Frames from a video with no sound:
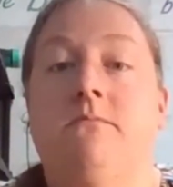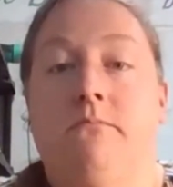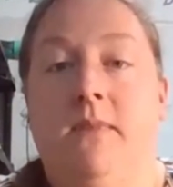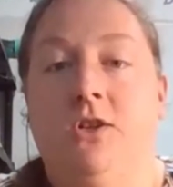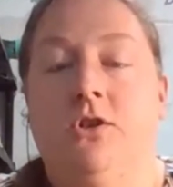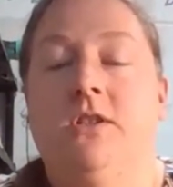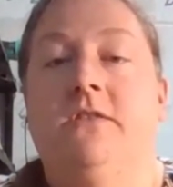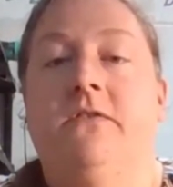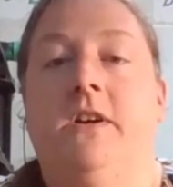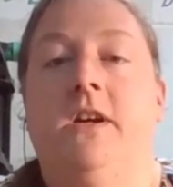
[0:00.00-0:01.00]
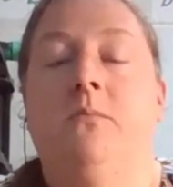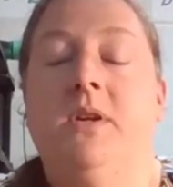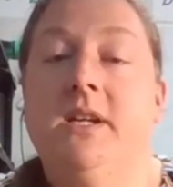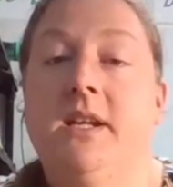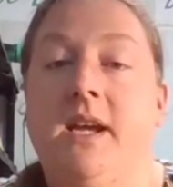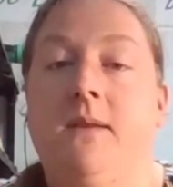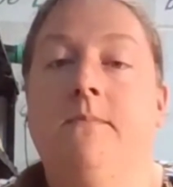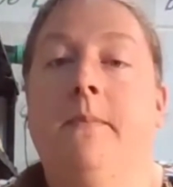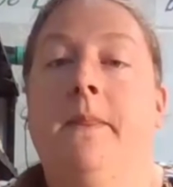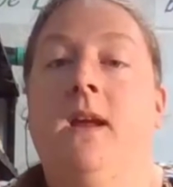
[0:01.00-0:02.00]
measures of variability,
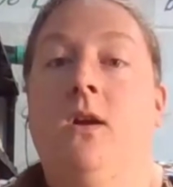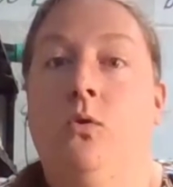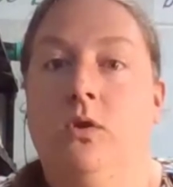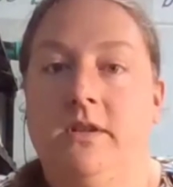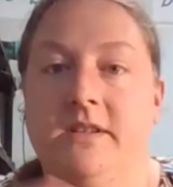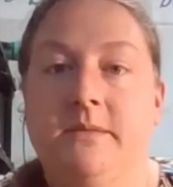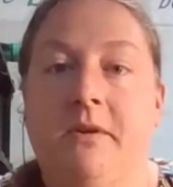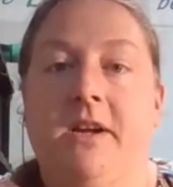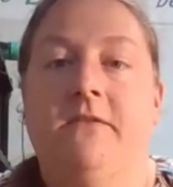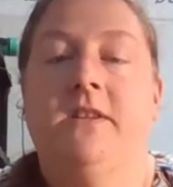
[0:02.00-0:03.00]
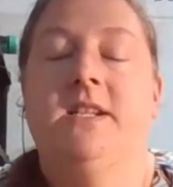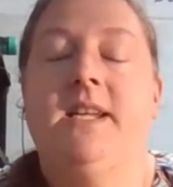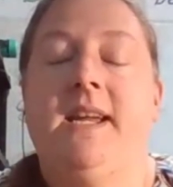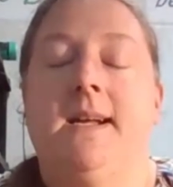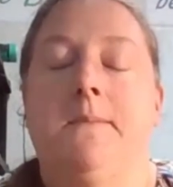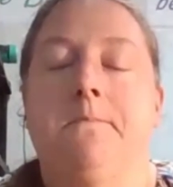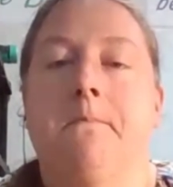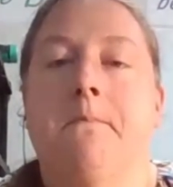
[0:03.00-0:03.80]
or the spread of the data.